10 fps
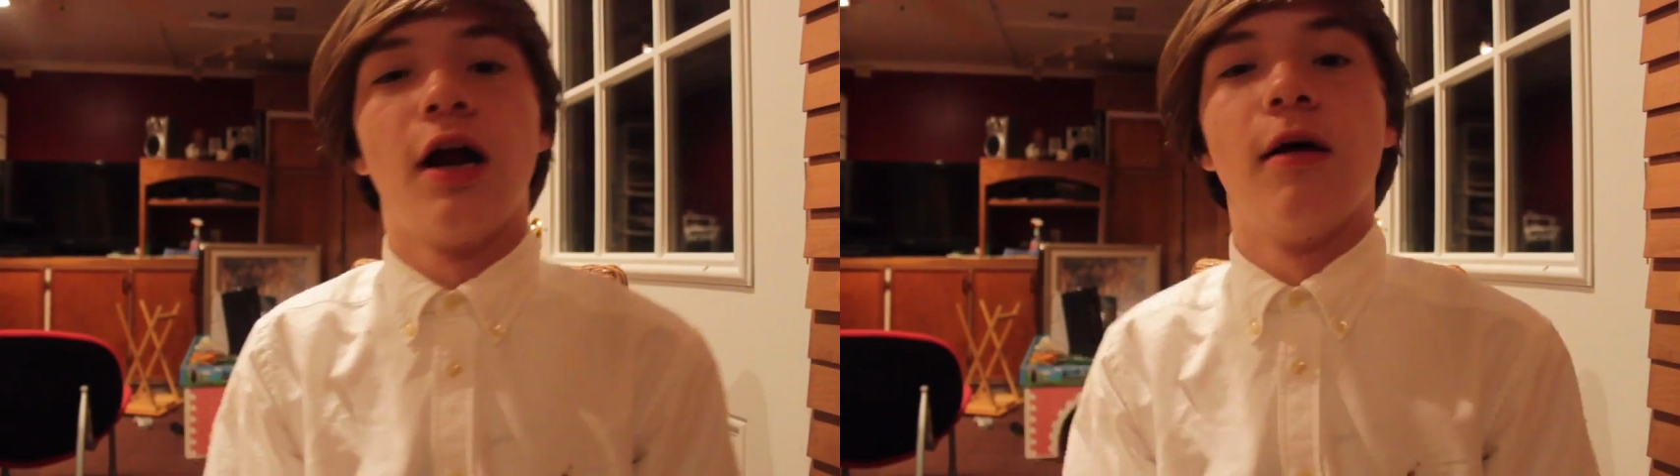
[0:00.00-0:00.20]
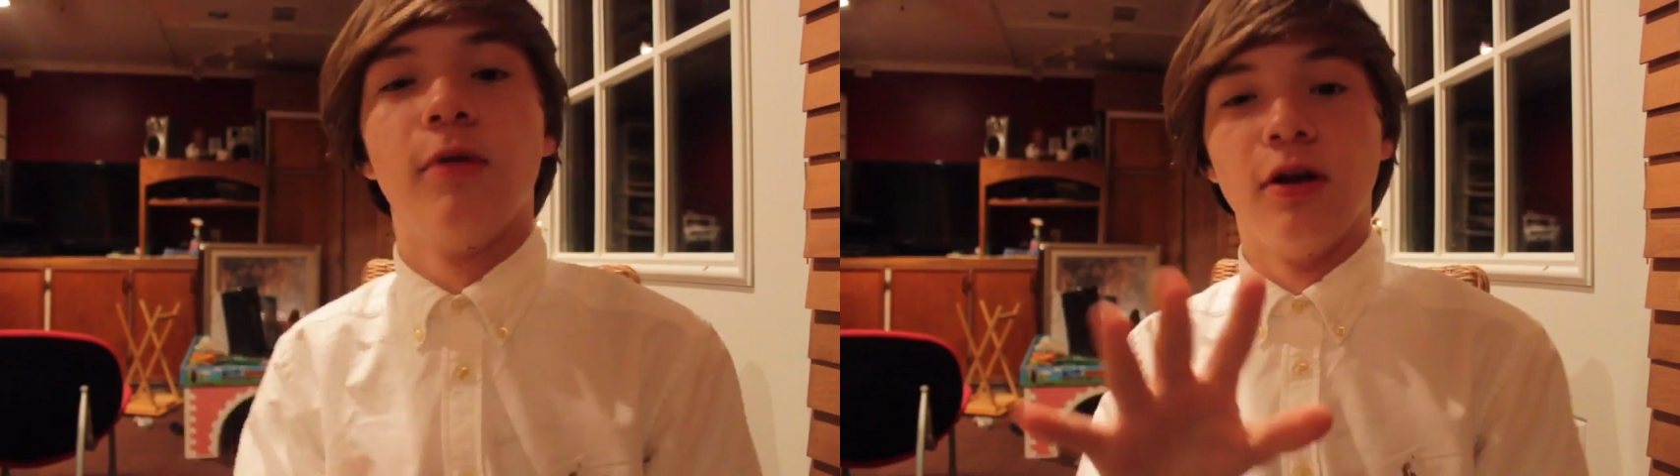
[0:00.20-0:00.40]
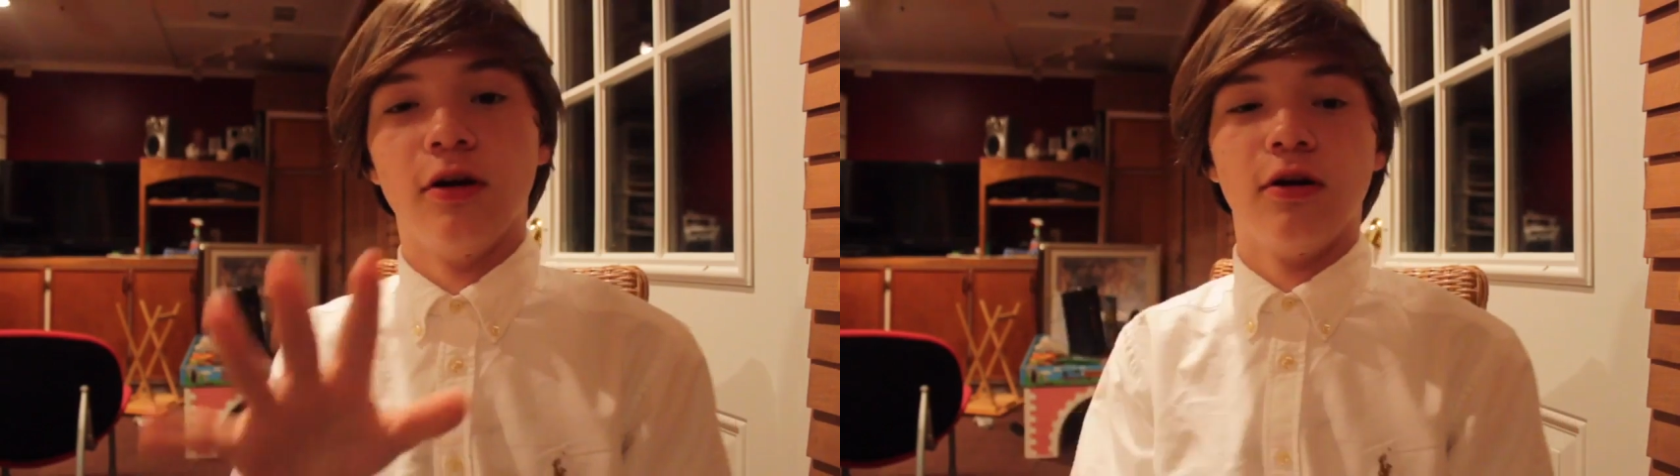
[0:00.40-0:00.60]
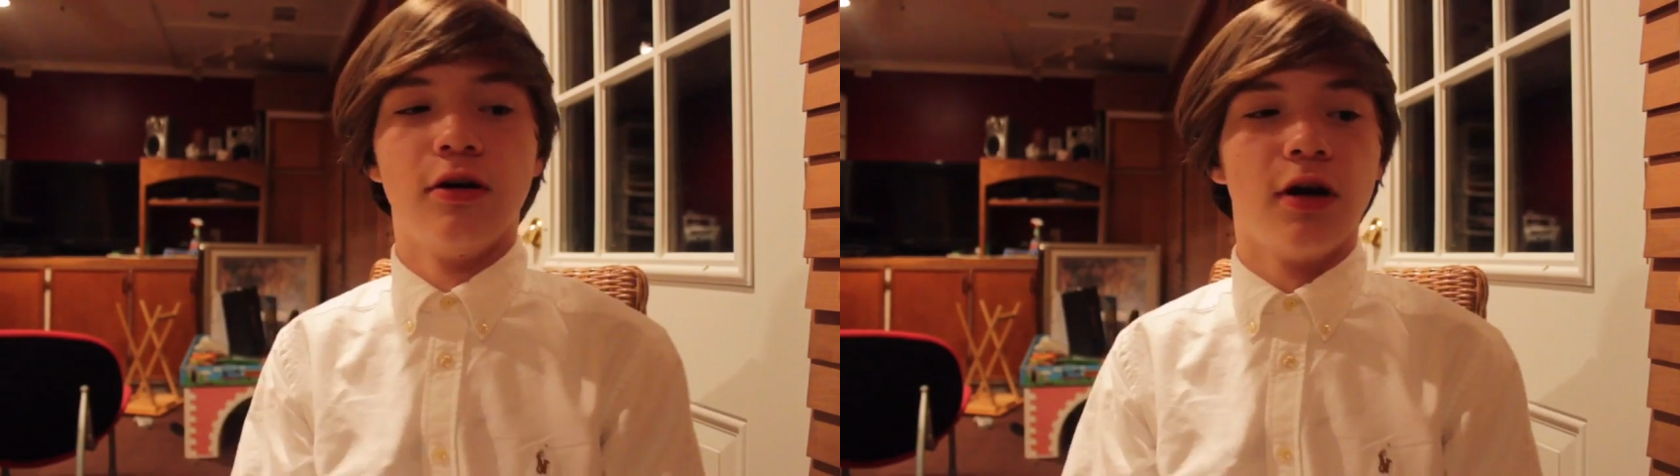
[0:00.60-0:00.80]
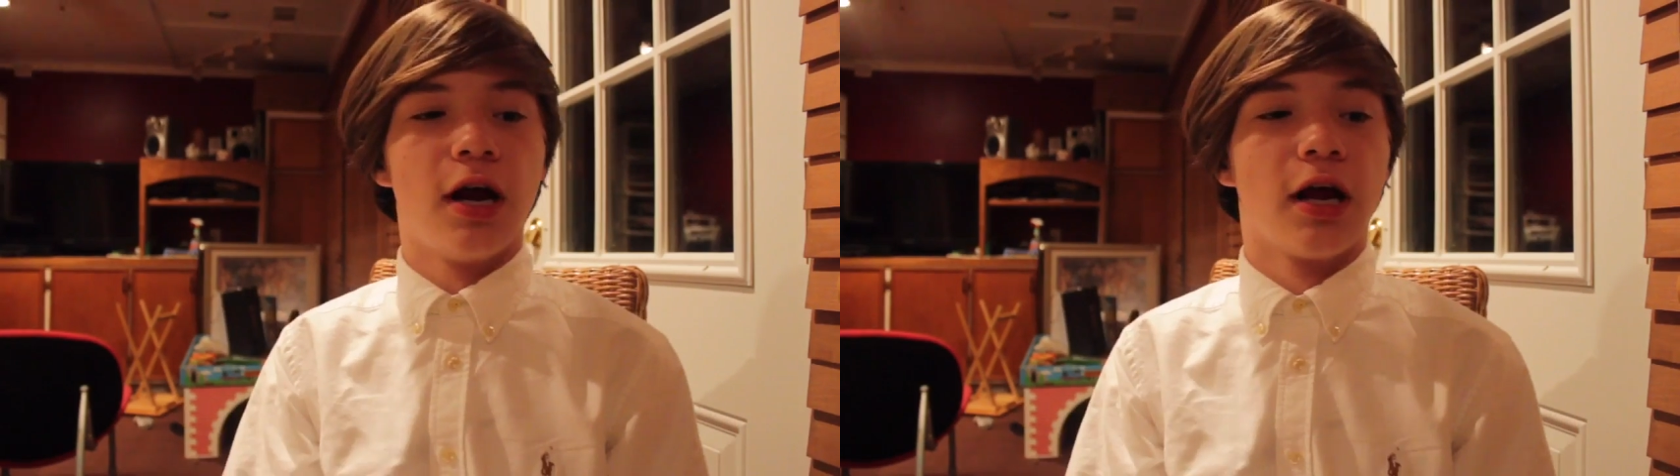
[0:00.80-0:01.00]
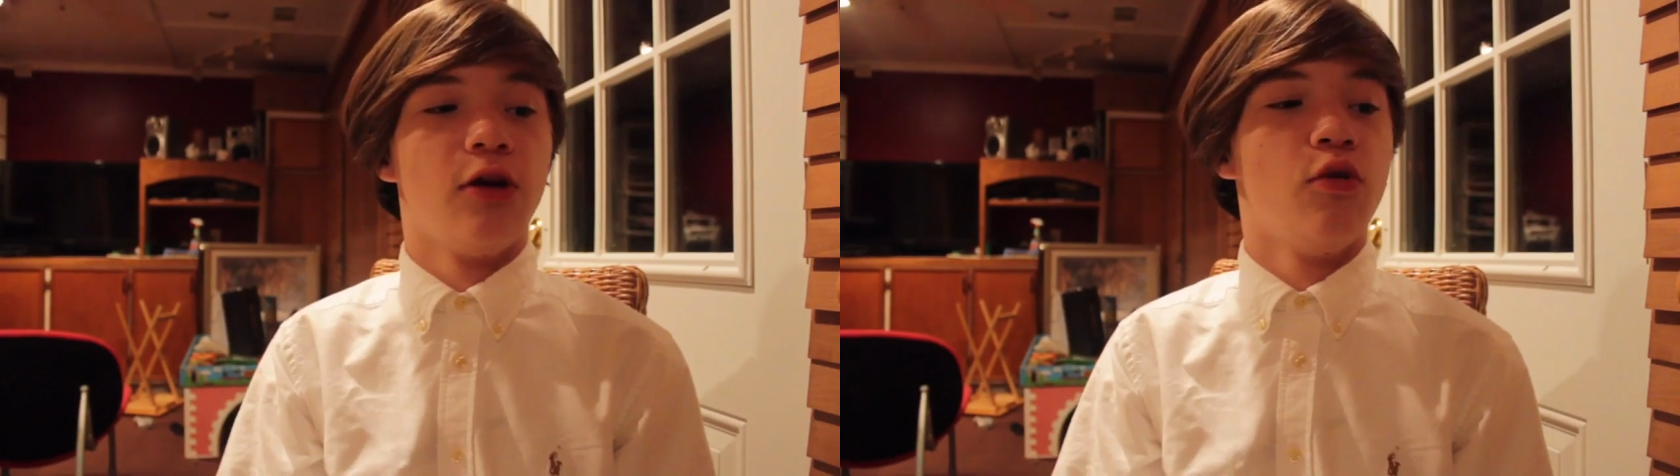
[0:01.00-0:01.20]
I'm here. I got a new